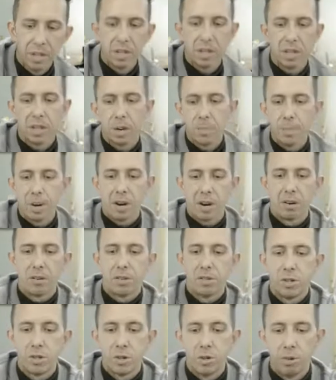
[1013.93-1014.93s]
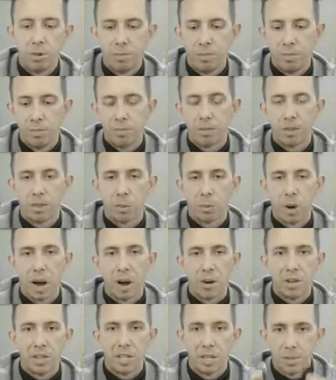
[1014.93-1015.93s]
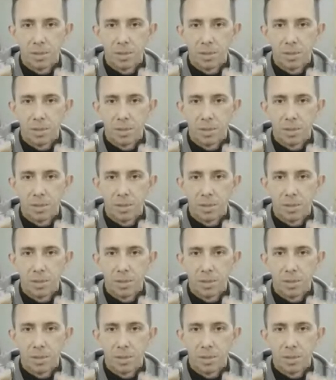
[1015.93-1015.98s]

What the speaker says: compared to the rounded tip.